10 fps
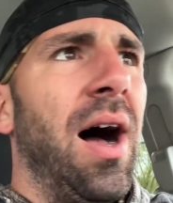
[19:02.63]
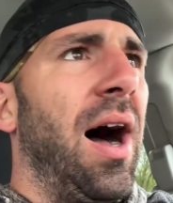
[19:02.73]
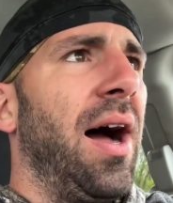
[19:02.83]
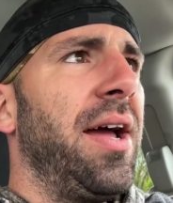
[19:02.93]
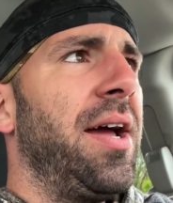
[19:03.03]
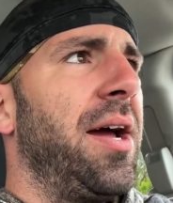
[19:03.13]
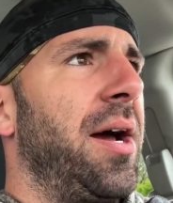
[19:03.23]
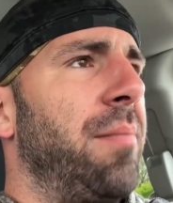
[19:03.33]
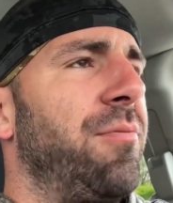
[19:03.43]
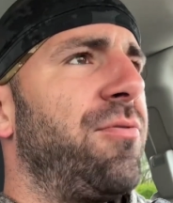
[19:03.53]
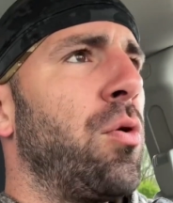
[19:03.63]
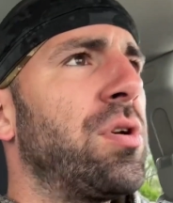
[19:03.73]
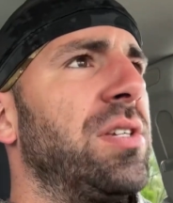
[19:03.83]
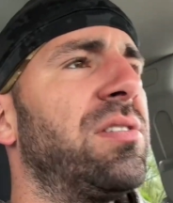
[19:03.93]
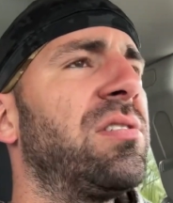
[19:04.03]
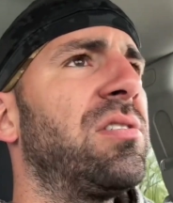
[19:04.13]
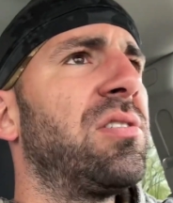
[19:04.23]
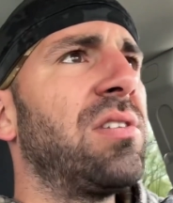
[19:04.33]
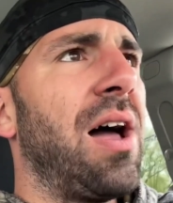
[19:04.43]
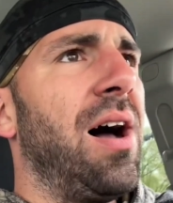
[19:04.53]
I am
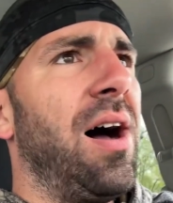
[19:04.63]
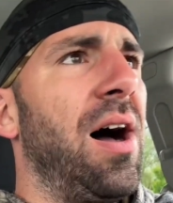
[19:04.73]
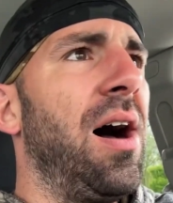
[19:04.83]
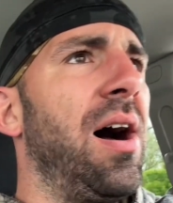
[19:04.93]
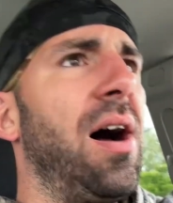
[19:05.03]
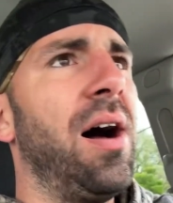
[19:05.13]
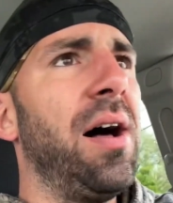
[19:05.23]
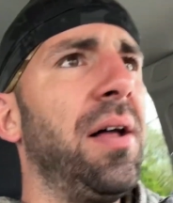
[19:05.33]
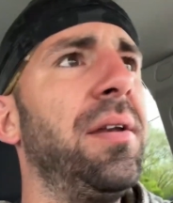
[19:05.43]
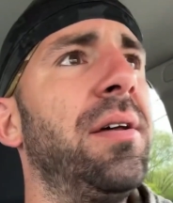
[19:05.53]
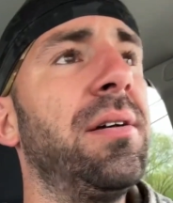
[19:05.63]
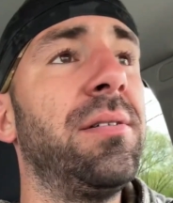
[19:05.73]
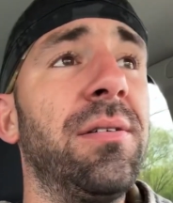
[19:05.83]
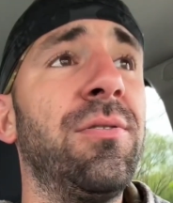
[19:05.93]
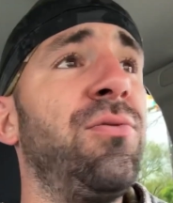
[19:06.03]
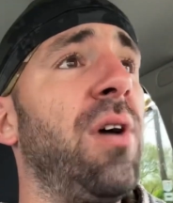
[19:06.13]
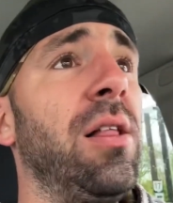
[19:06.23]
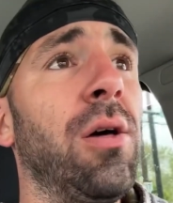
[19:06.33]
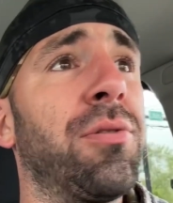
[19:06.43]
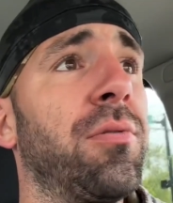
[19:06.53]
focused on
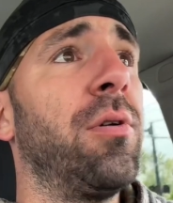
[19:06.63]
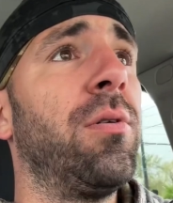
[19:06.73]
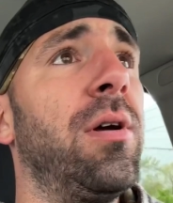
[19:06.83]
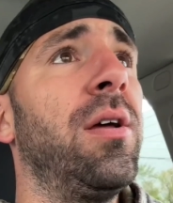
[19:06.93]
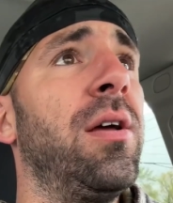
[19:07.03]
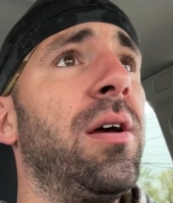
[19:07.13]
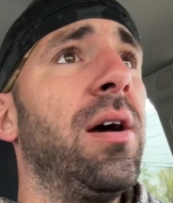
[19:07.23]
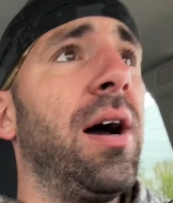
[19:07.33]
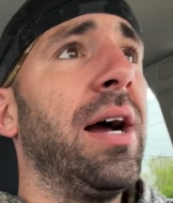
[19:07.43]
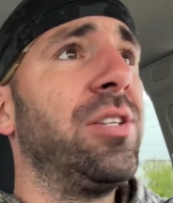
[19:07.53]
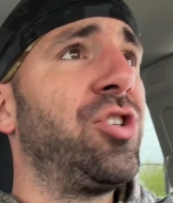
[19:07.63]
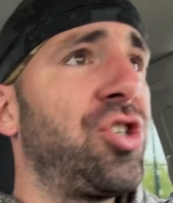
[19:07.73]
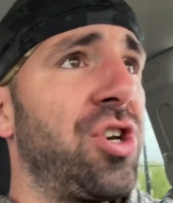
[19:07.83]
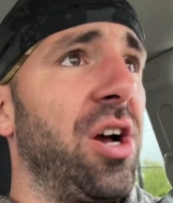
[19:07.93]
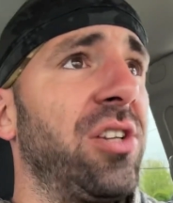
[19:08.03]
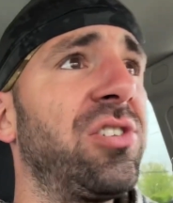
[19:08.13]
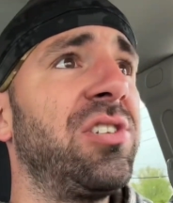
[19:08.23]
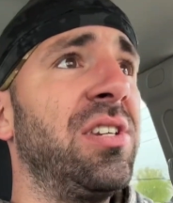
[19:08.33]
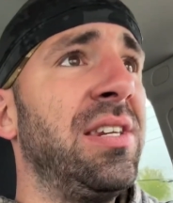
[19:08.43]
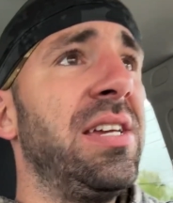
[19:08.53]
follow through. I just
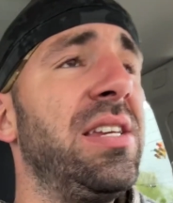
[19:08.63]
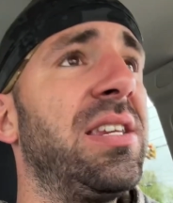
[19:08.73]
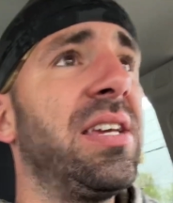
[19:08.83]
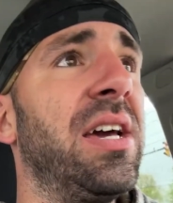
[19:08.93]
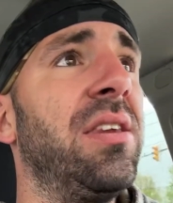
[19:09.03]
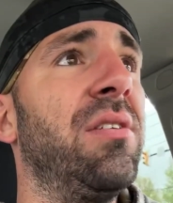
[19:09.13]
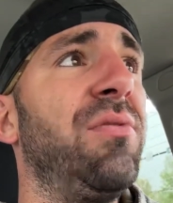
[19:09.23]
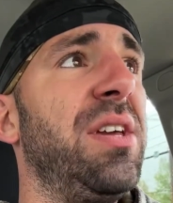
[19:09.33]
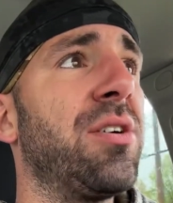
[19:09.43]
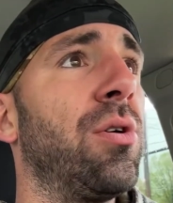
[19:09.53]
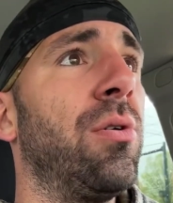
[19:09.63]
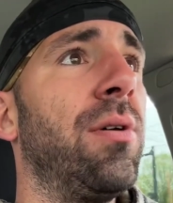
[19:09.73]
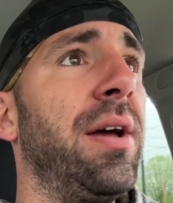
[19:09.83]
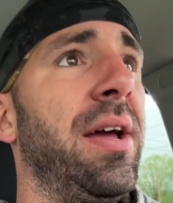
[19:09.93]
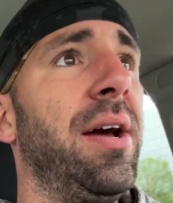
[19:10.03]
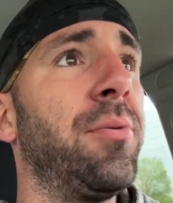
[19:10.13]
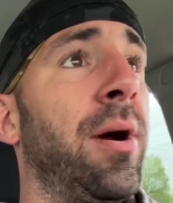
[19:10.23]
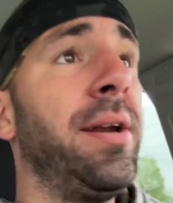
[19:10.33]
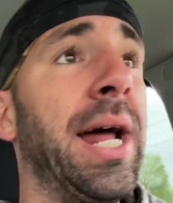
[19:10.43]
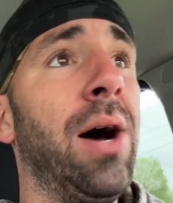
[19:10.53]
need to get in the vehicle, and
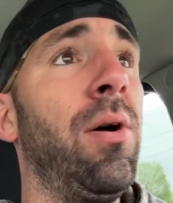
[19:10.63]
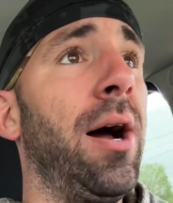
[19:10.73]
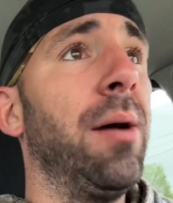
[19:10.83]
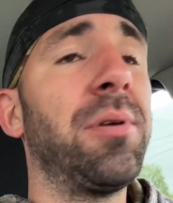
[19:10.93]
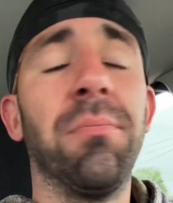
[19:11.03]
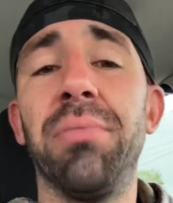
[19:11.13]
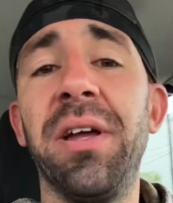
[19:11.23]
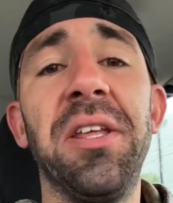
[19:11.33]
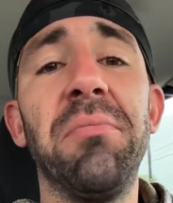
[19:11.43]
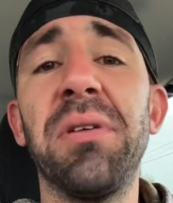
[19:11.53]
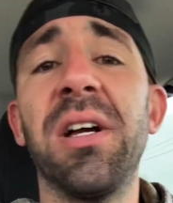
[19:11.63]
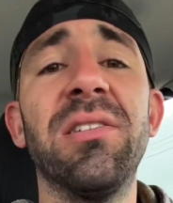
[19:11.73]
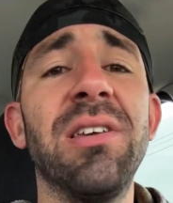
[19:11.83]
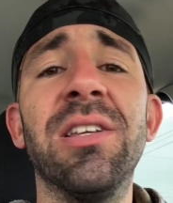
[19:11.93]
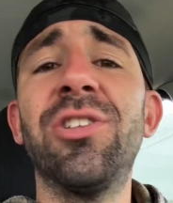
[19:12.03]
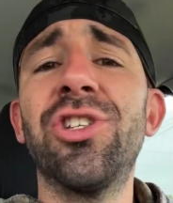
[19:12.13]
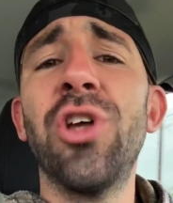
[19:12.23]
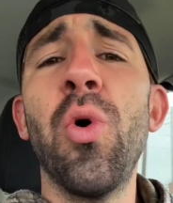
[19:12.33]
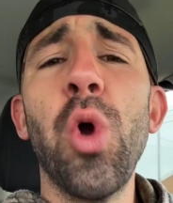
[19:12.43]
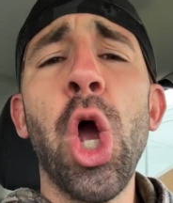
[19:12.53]
right now I am complaining because it's
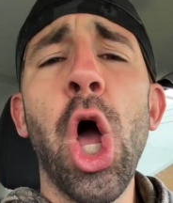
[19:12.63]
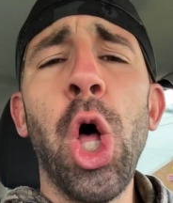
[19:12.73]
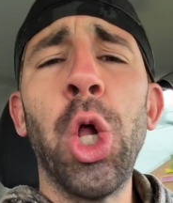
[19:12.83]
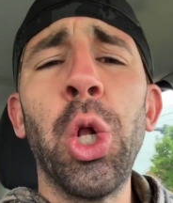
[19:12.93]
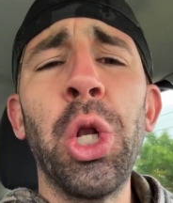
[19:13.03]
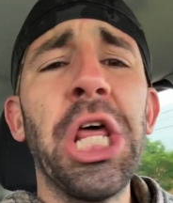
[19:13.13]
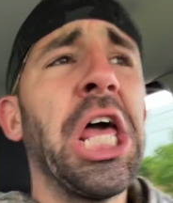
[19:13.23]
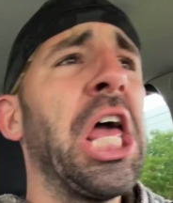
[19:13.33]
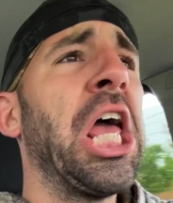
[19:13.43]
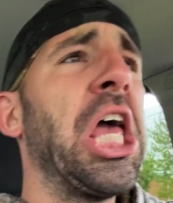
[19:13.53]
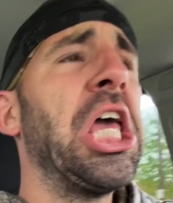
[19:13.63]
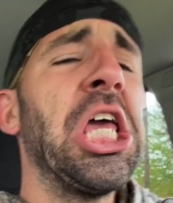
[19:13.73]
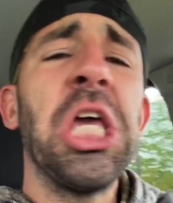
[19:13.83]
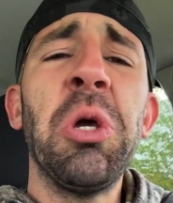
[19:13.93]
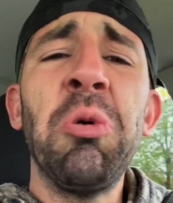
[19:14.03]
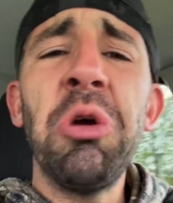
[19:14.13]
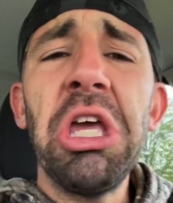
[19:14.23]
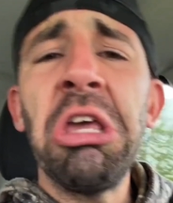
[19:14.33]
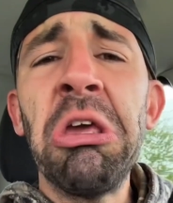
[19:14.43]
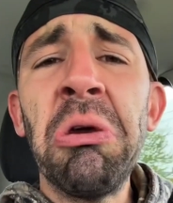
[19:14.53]
so cold ew,
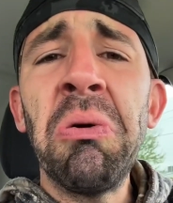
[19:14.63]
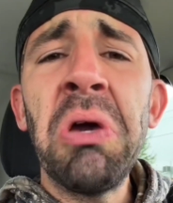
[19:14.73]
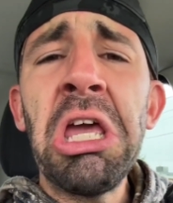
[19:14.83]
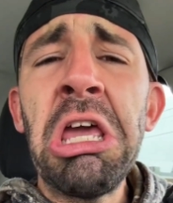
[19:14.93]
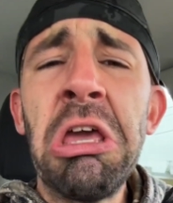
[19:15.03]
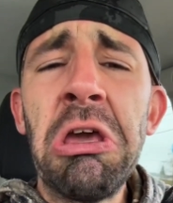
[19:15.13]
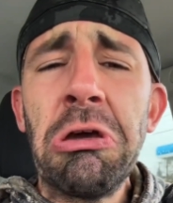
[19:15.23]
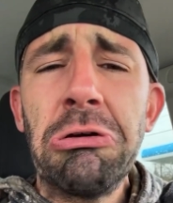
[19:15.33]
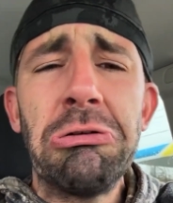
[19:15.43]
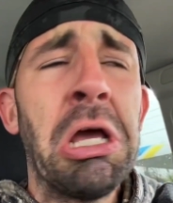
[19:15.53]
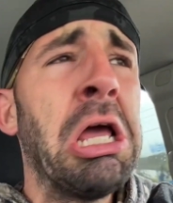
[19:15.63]
ew, ew.